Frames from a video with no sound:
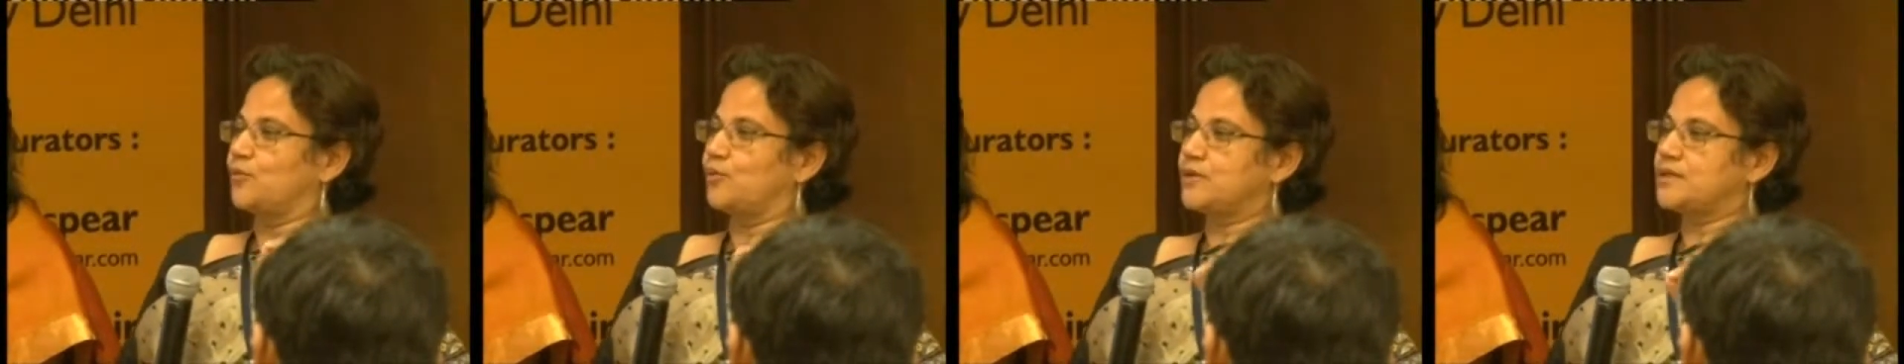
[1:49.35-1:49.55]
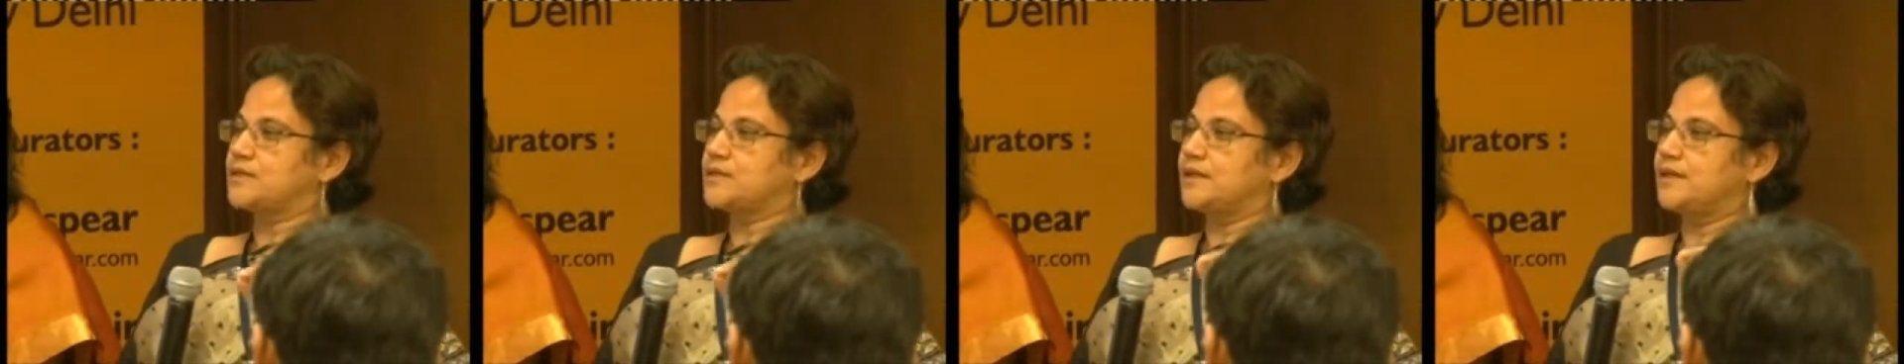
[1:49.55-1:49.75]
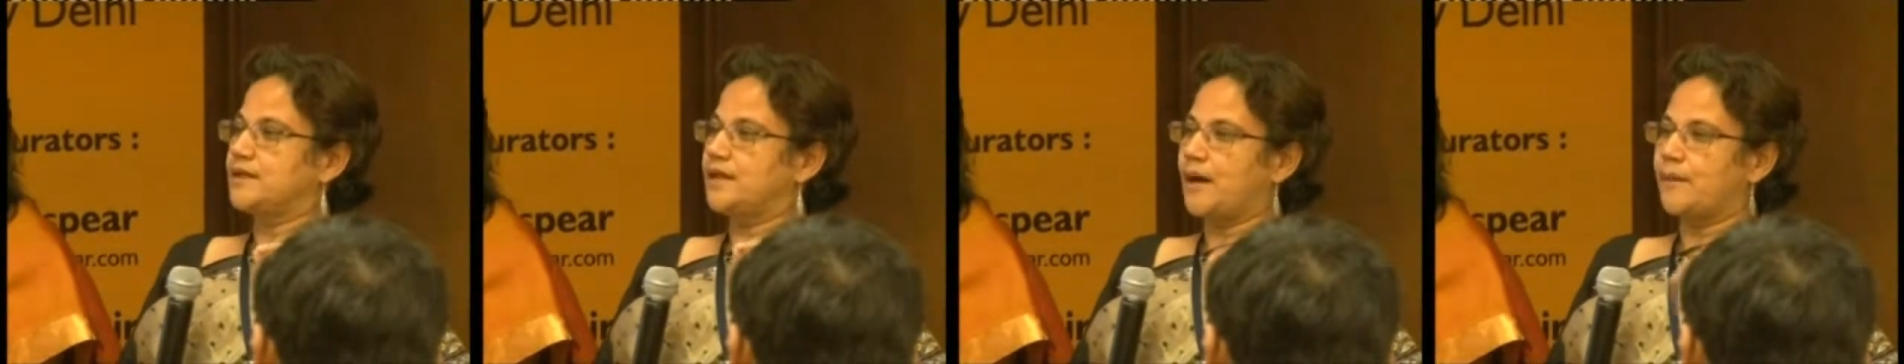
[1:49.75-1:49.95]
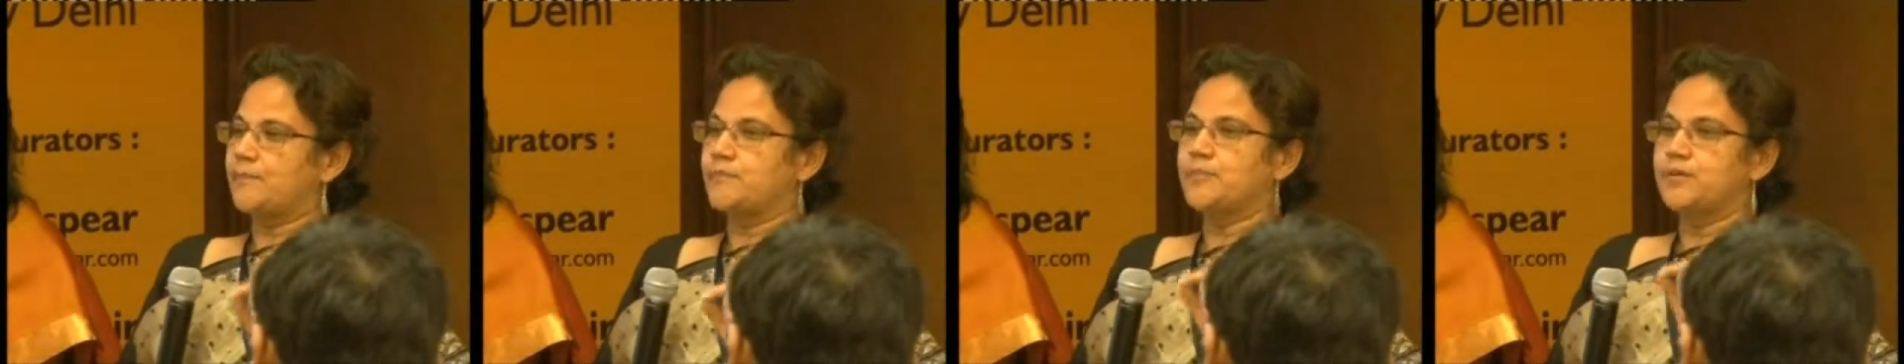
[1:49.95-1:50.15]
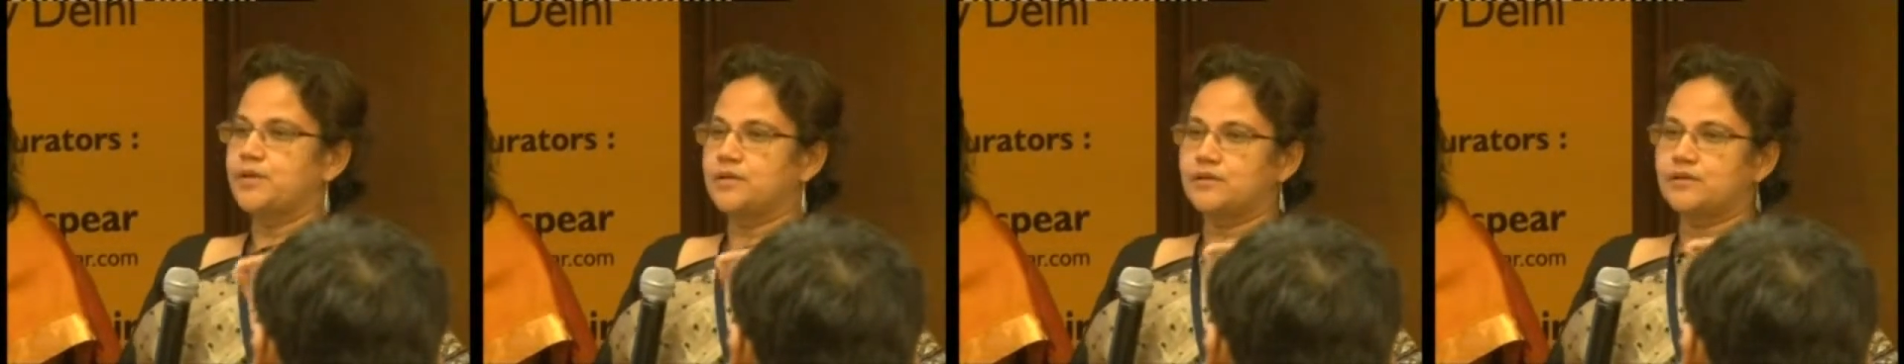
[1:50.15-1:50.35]
was the
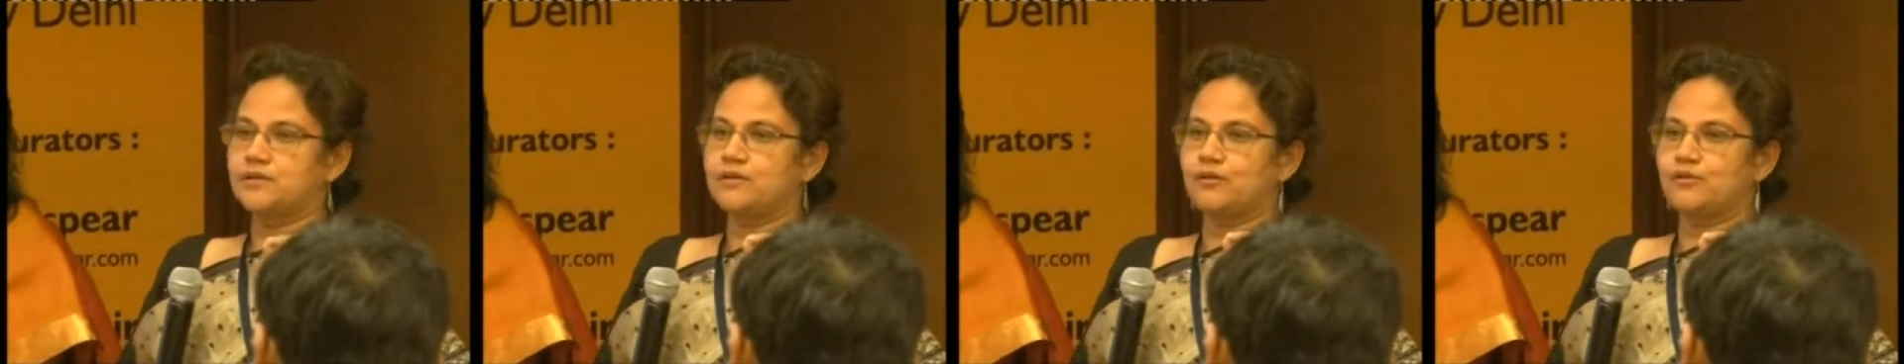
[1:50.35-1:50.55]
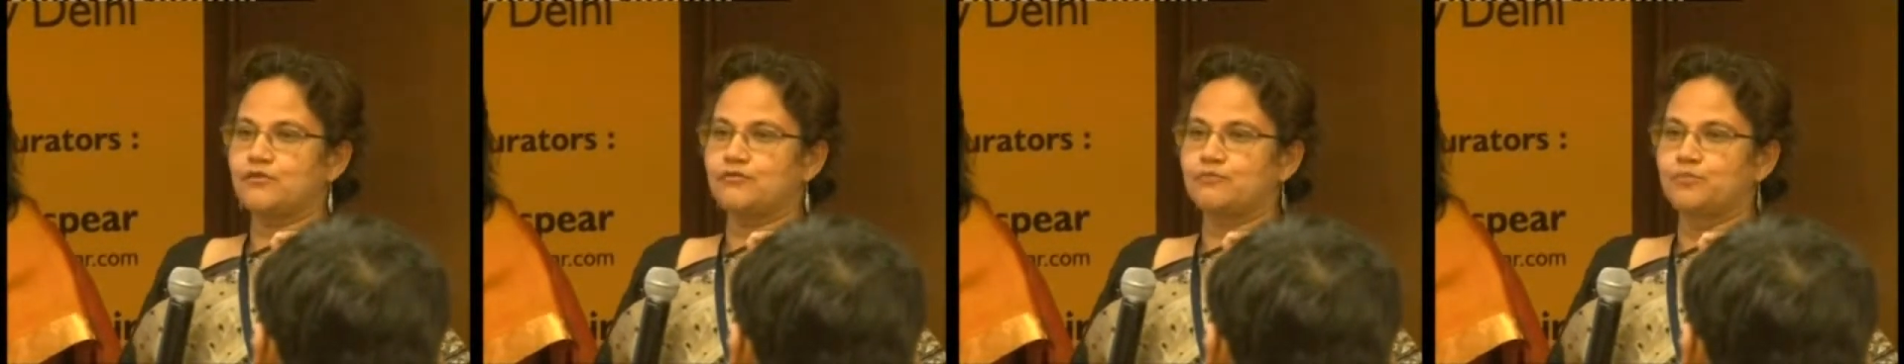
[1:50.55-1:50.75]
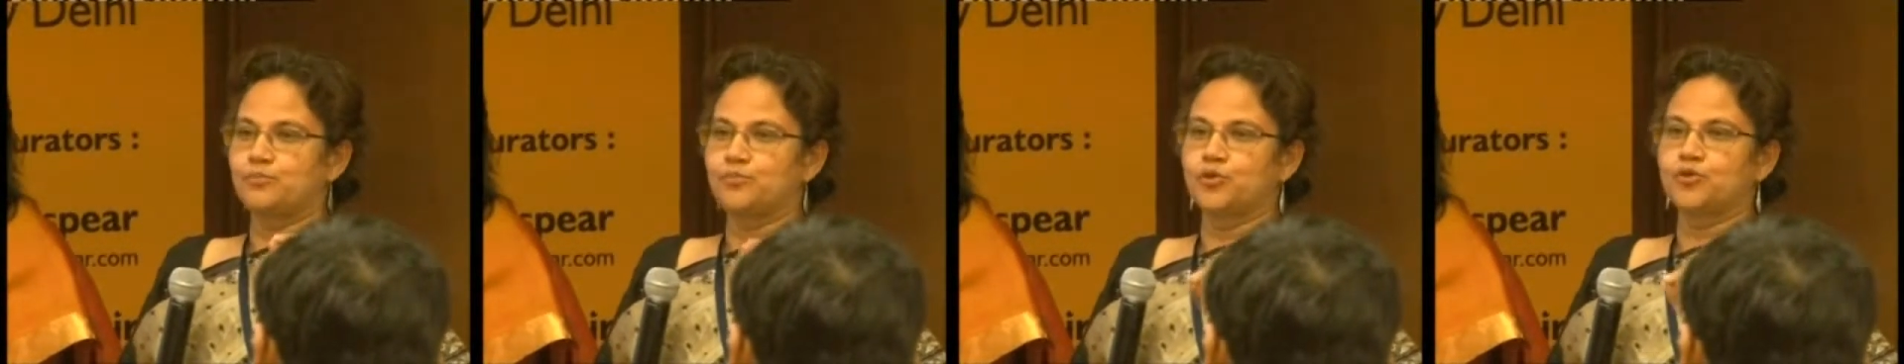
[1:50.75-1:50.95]
number of